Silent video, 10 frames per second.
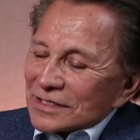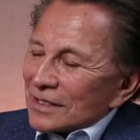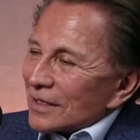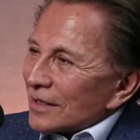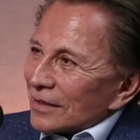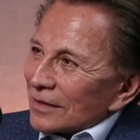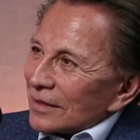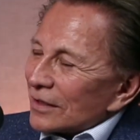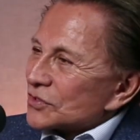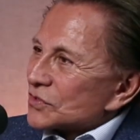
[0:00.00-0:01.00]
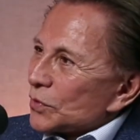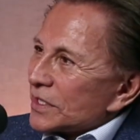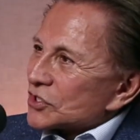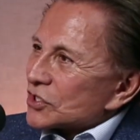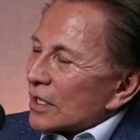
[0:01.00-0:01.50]
did a little
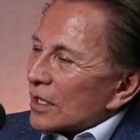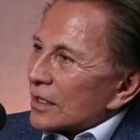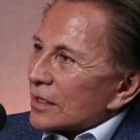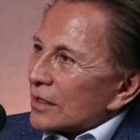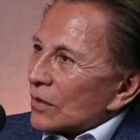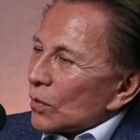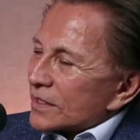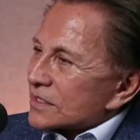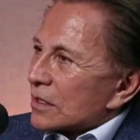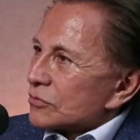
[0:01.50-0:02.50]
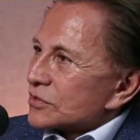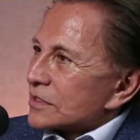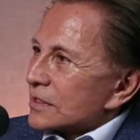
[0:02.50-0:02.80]
switch on West Coast,